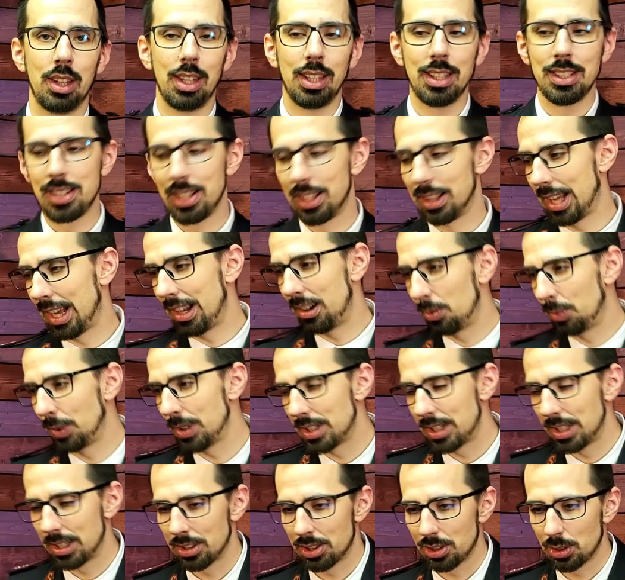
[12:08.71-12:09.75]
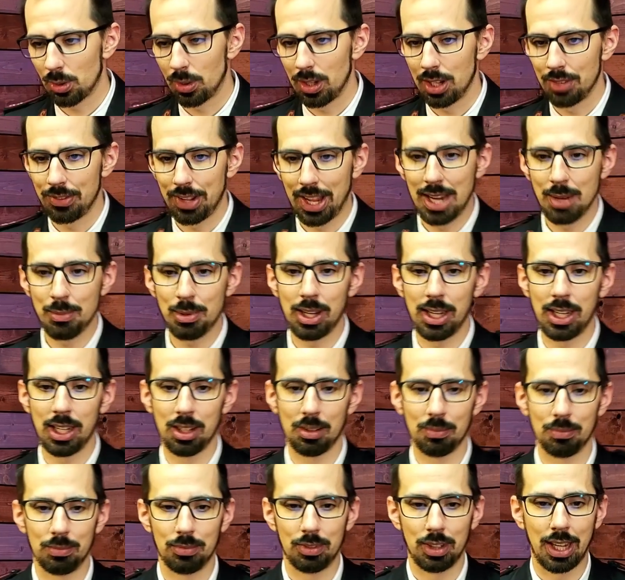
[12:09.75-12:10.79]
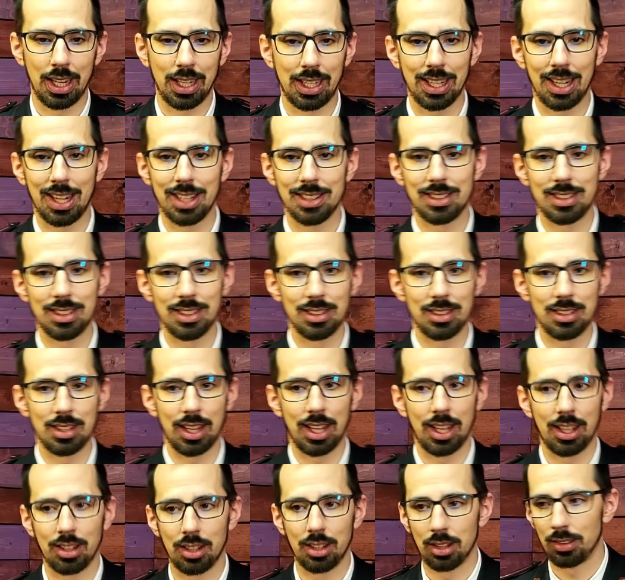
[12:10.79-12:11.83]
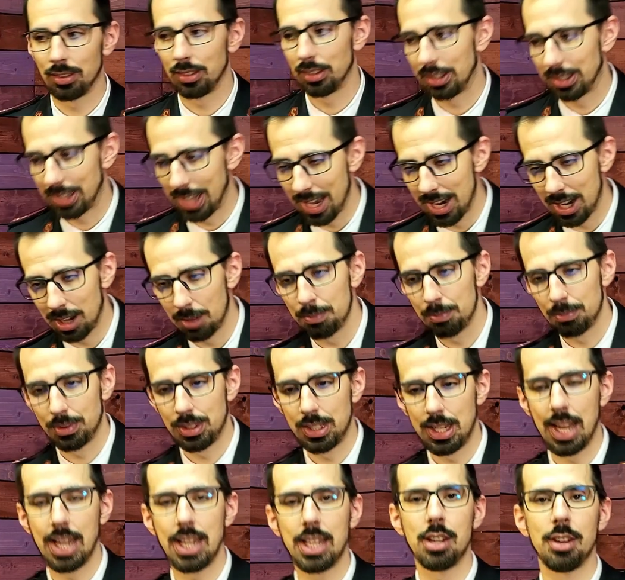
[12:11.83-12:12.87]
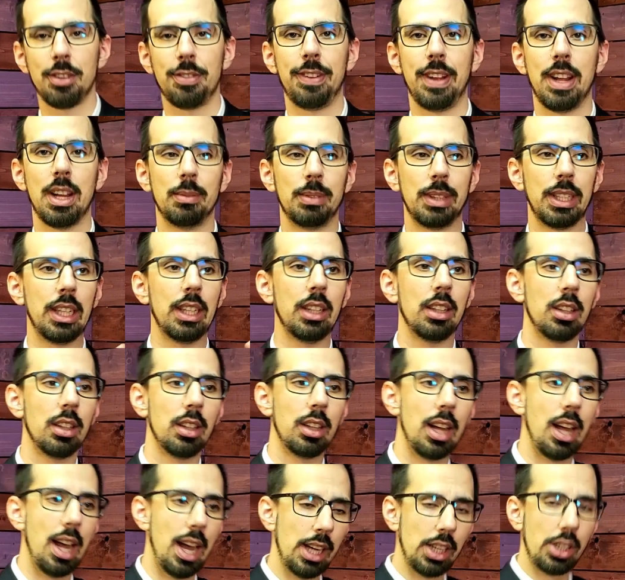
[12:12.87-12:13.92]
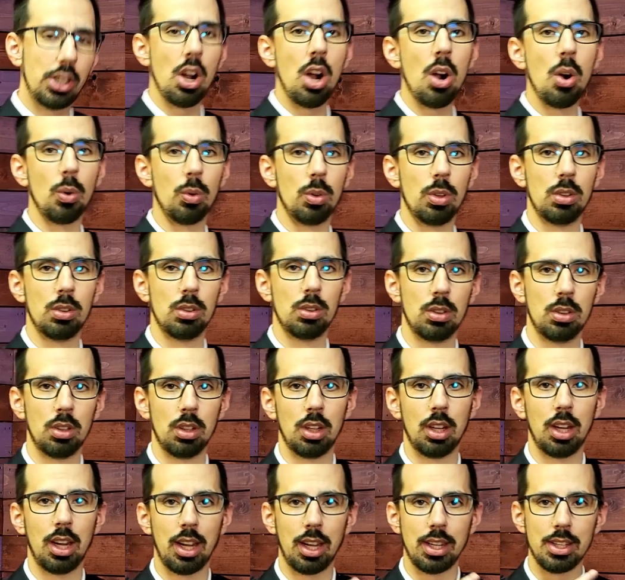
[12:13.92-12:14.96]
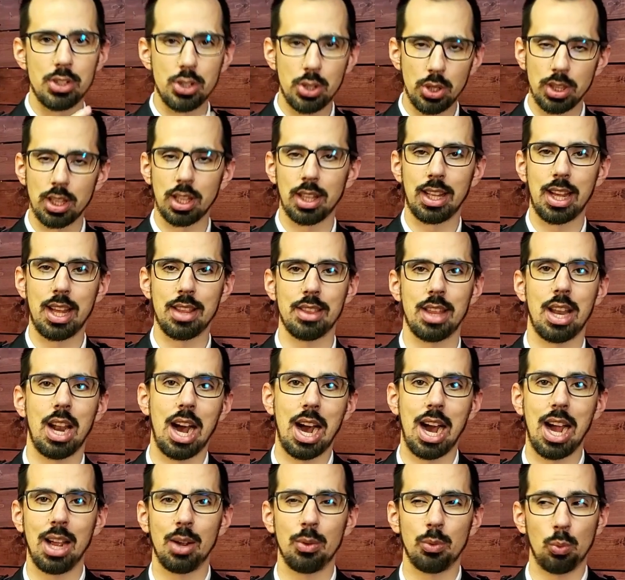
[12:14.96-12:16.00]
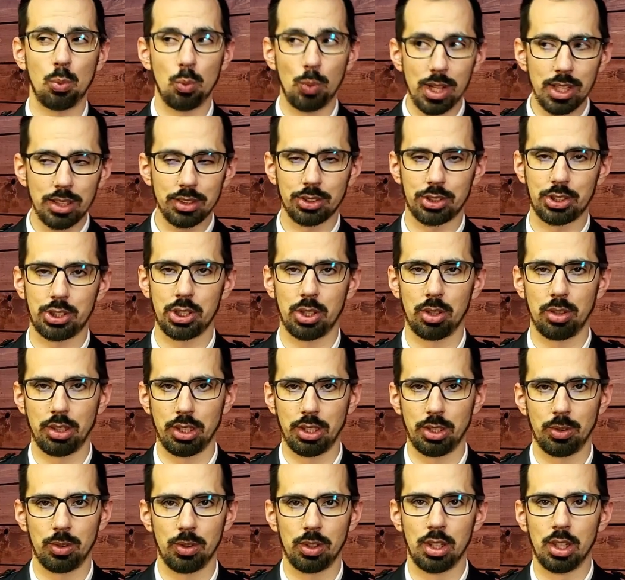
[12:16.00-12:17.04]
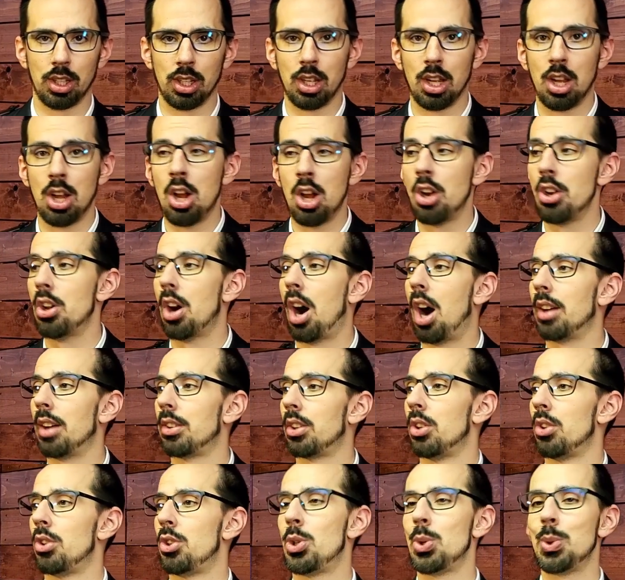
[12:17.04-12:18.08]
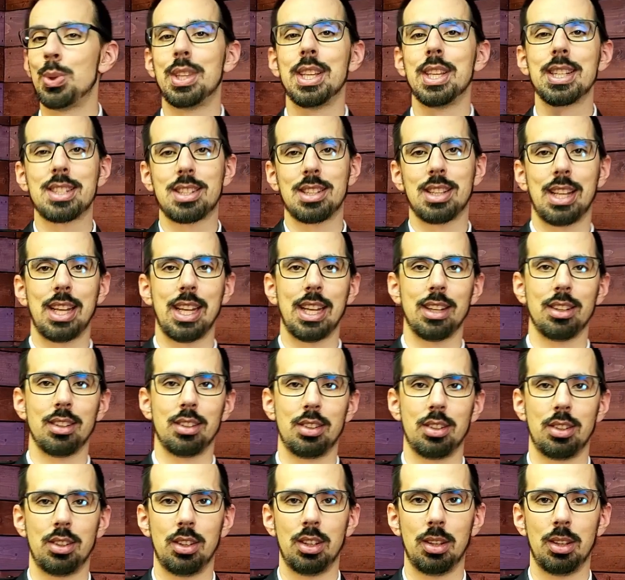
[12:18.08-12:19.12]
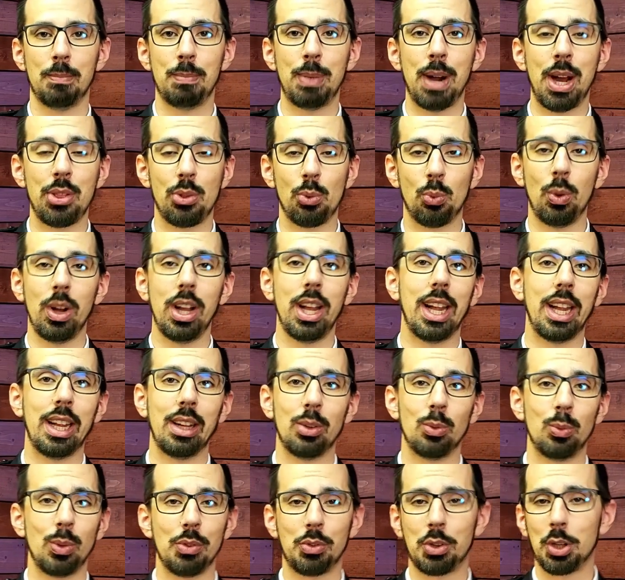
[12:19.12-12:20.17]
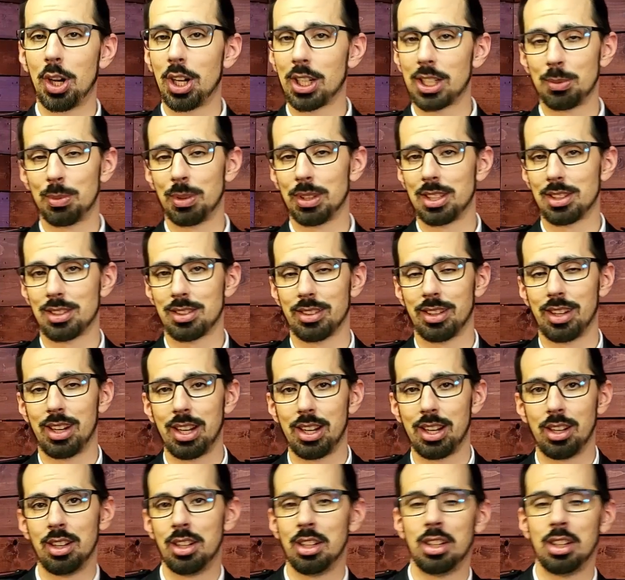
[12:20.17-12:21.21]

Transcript: You see, later we see the story of Abraham, and God says, get up, take your family, and go to the land that I will show you, not to this land. By the way, we've talked about this a lot.